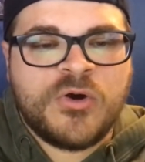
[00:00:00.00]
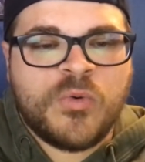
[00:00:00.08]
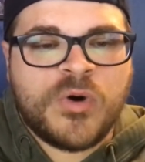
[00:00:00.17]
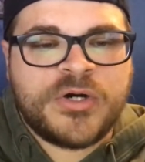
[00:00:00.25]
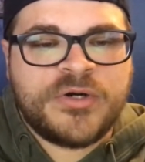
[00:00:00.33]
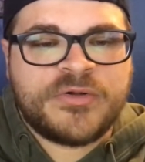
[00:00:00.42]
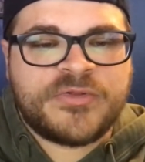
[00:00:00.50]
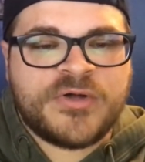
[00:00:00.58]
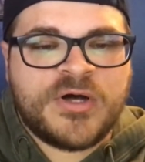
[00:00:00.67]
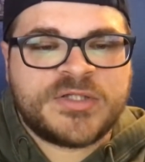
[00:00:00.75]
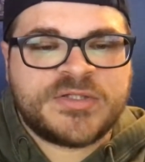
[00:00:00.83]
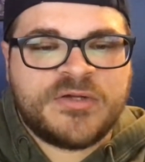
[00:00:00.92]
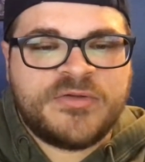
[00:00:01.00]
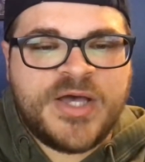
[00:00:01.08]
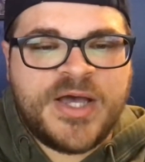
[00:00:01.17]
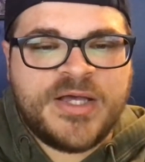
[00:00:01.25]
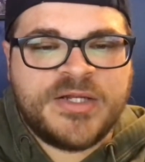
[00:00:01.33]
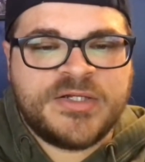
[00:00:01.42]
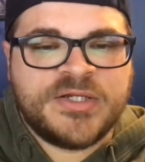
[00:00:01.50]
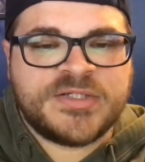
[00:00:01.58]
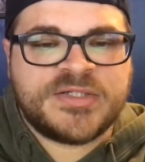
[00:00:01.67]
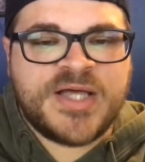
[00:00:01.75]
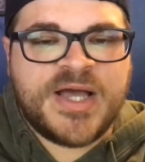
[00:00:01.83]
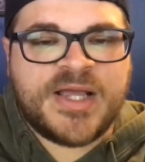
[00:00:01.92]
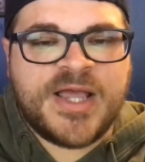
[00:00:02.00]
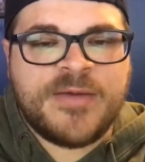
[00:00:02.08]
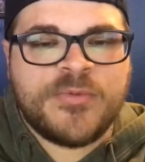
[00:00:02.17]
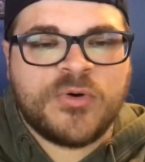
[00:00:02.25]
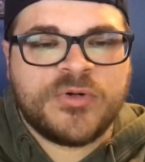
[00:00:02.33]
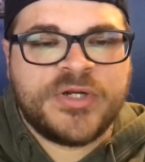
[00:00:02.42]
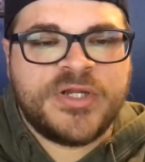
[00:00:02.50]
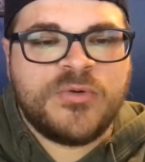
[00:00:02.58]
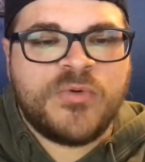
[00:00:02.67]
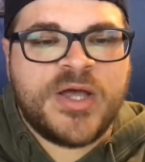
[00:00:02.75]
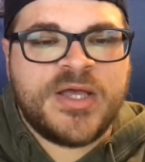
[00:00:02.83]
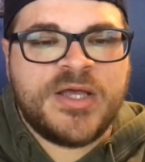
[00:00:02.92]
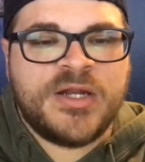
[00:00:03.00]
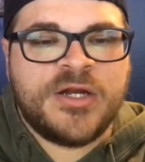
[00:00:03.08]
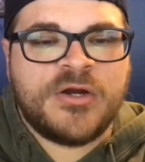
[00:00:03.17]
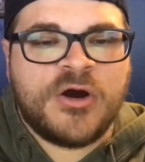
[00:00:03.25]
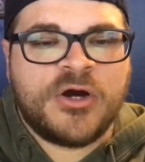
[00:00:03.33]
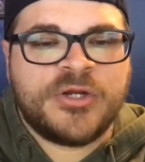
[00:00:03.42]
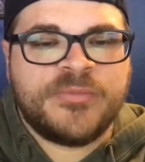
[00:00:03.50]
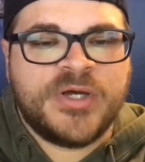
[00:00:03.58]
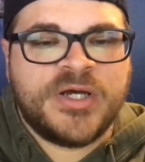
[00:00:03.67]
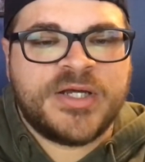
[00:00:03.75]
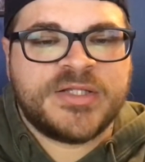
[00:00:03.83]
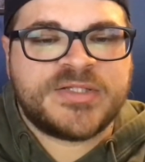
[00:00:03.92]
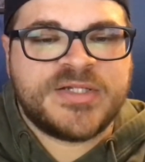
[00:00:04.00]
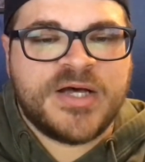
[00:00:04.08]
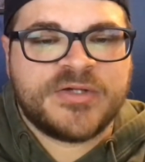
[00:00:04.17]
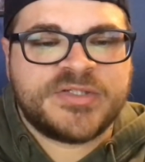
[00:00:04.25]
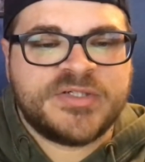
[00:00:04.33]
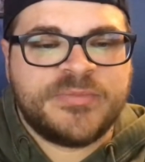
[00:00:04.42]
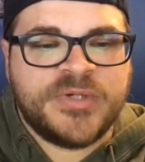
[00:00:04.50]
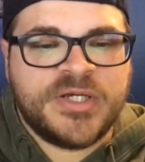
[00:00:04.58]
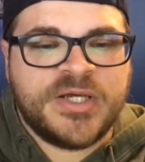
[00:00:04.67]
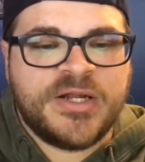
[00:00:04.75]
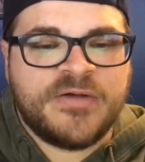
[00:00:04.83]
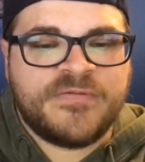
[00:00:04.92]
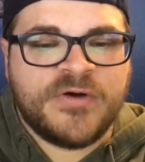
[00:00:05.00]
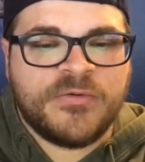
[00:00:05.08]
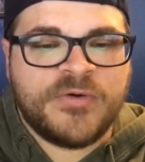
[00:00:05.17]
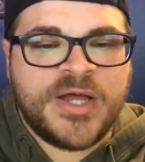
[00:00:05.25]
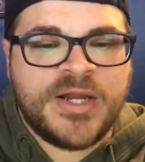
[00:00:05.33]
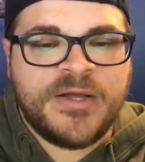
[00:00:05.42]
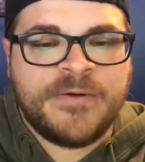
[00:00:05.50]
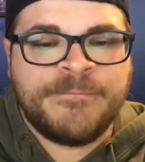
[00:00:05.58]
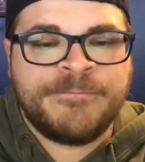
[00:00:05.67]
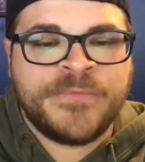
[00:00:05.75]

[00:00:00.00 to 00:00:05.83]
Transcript: What are your thoughts on that, and does that game hold any weight in an argument against Nelson being NFL ready?